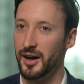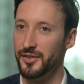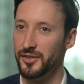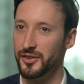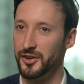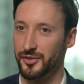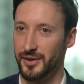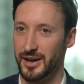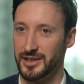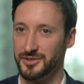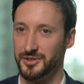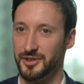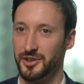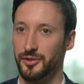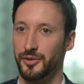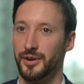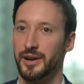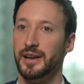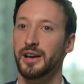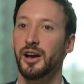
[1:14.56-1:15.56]
undergraduate
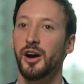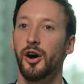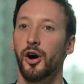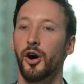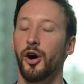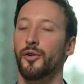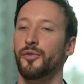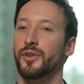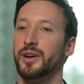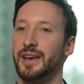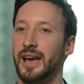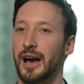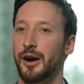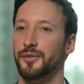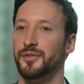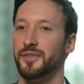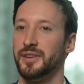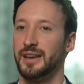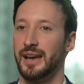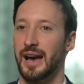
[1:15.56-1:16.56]
degree of
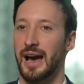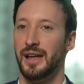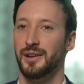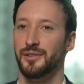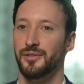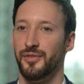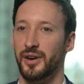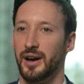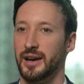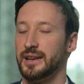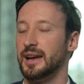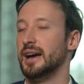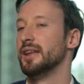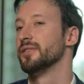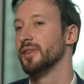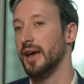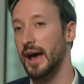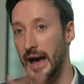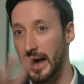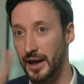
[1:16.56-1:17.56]
accounting and
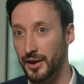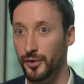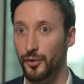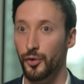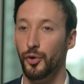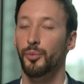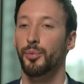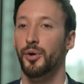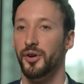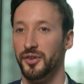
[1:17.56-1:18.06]
finance, and or